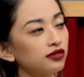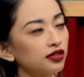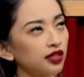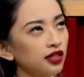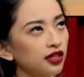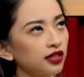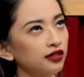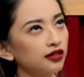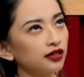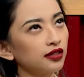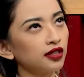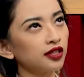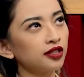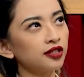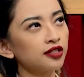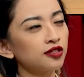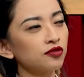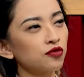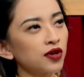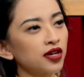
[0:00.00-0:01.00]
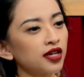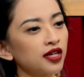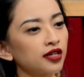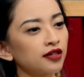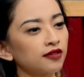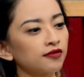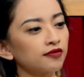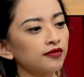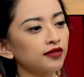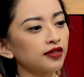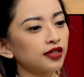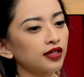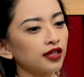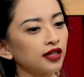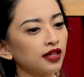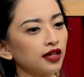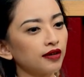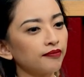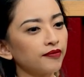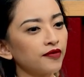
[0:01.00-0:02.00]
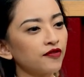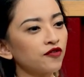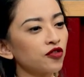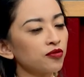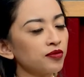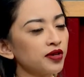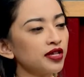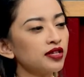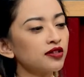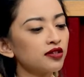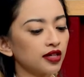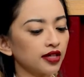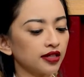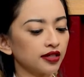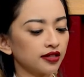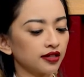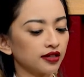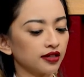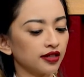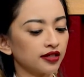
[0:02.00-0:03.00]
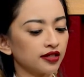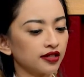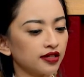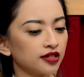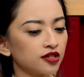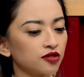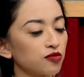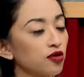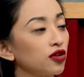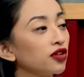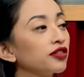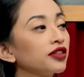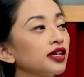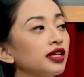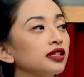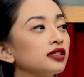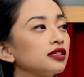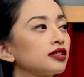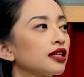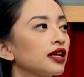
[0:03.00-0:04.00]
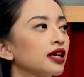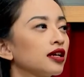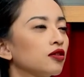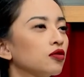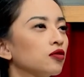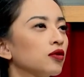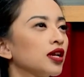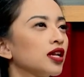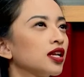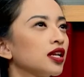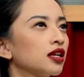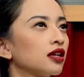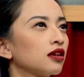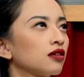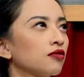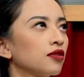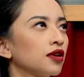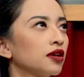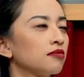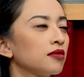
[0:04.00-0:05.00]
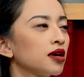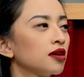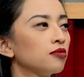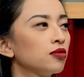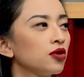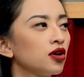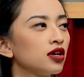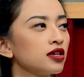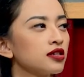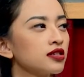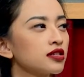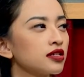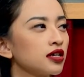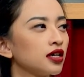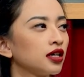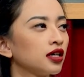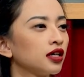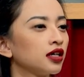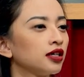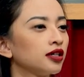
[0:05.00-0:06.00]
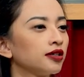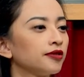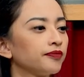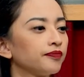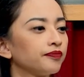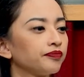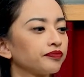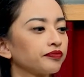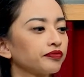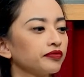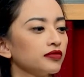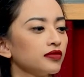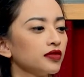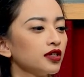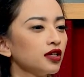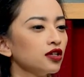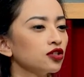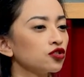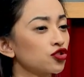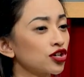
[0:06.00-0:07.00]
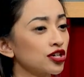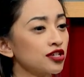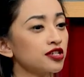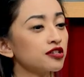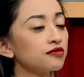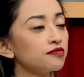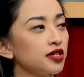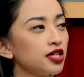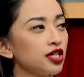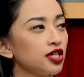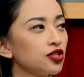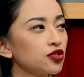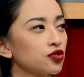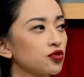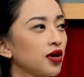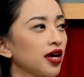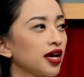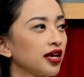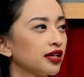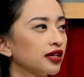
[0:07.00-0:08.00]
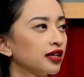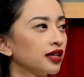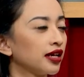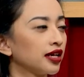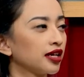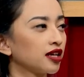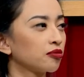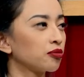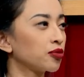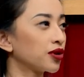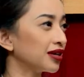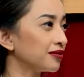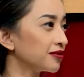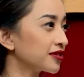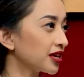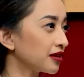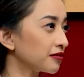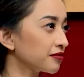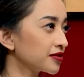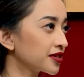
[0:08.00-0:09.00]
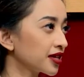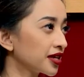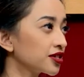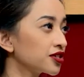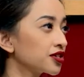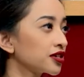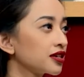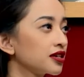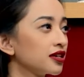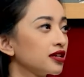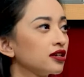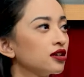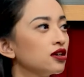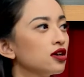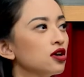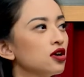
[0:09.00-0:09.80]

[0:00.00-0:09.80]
It, it's when, for me, it's, it's, it's the small things, like when, when my boss uh, trusted me to handle like a prime time session